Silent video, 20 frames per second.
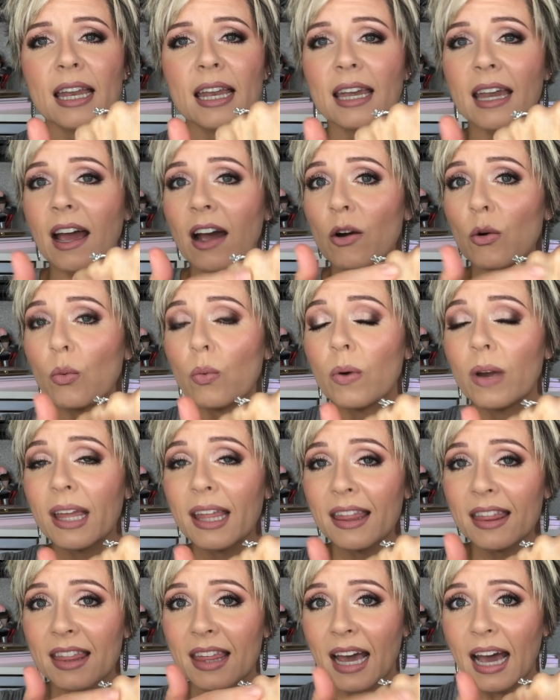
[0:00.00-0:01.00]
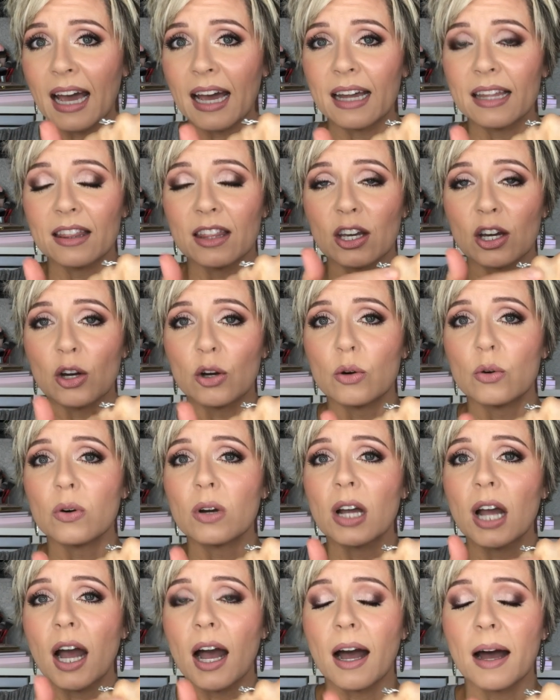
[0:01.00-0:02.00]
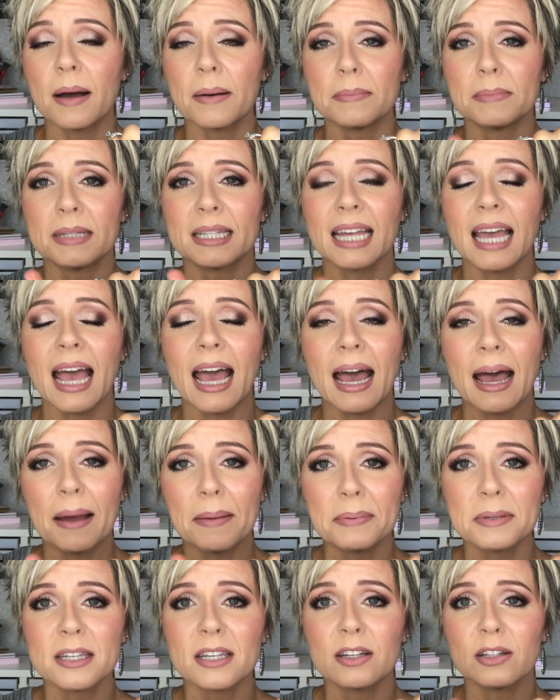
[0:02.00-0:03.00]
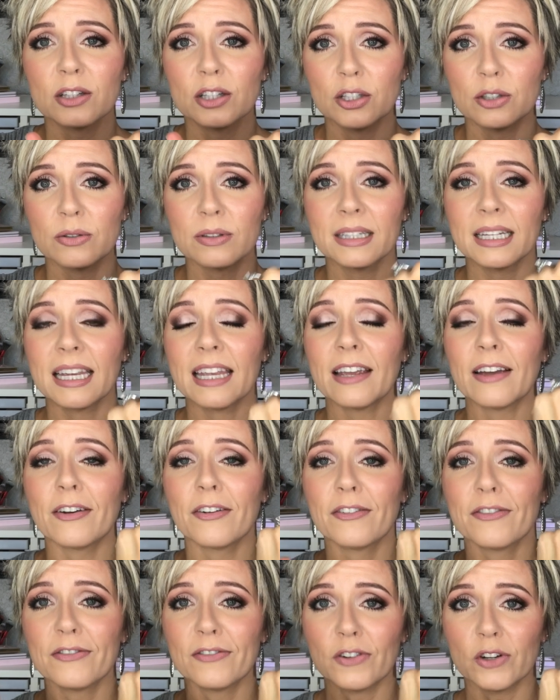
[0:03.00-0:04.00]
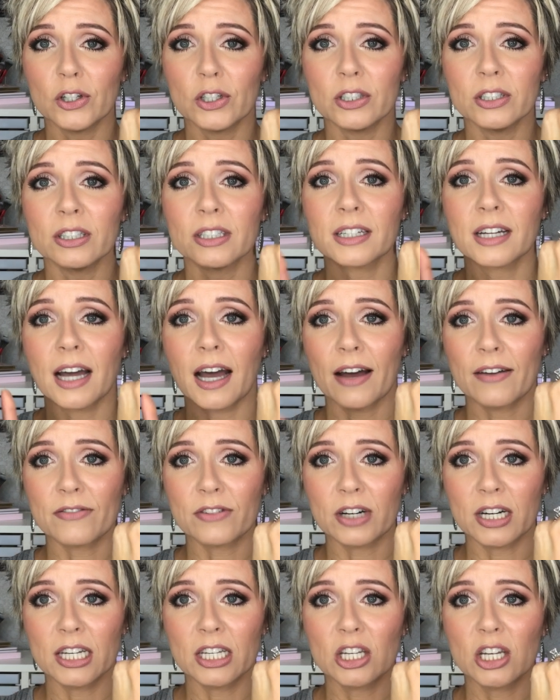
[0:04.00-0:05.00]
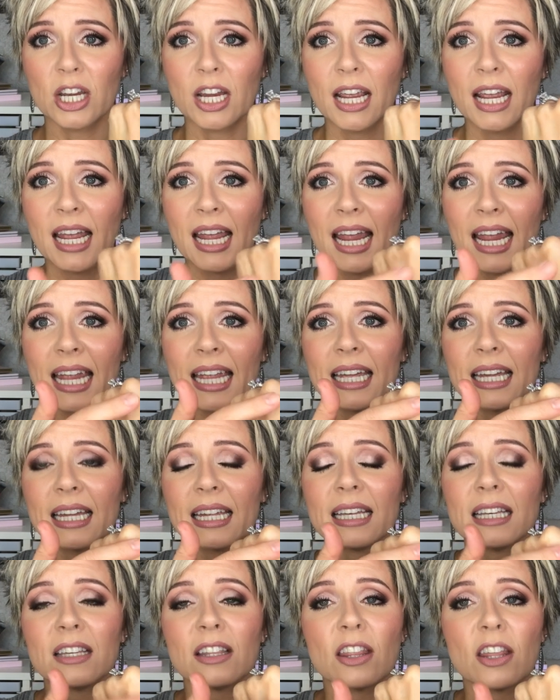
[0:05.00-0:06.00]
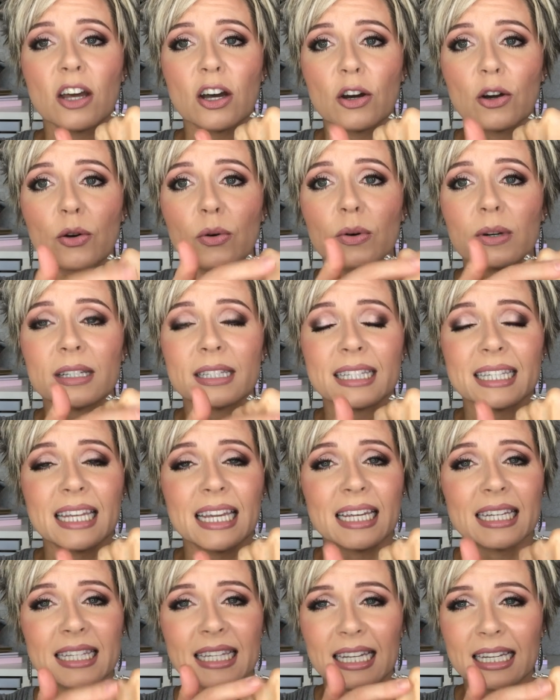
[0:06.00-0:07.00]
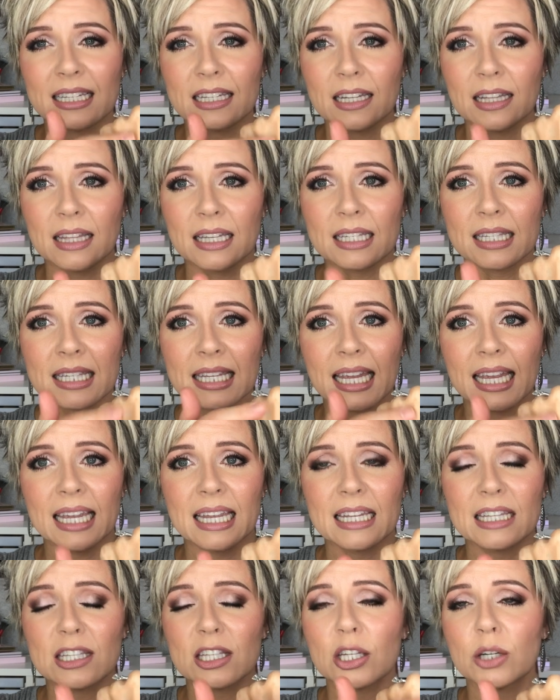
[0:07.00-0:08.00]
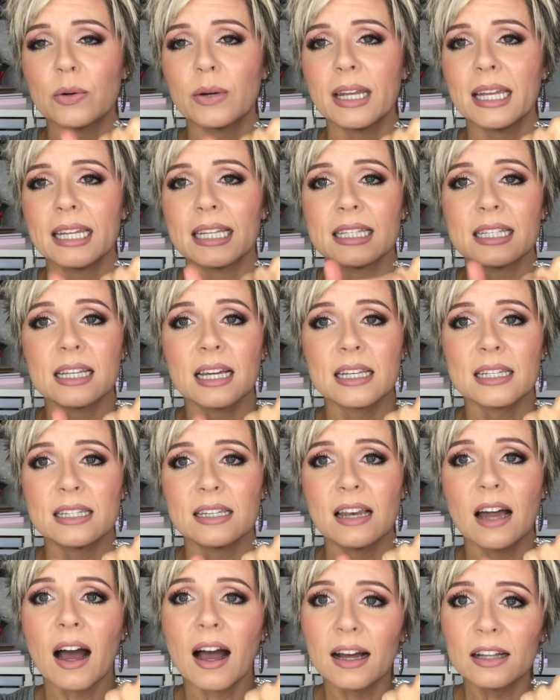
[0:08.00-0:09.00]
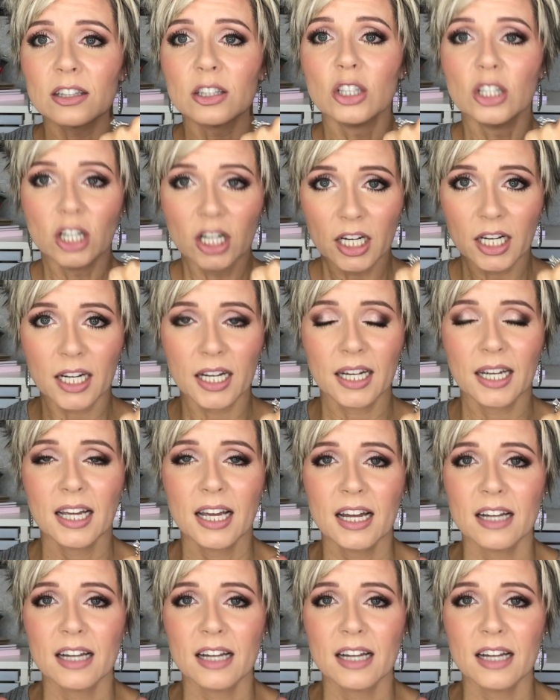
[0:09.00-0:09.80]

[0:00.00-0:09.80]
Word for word: Now with that though comes absolutely full coverage. It though sinks into the skin so it does not look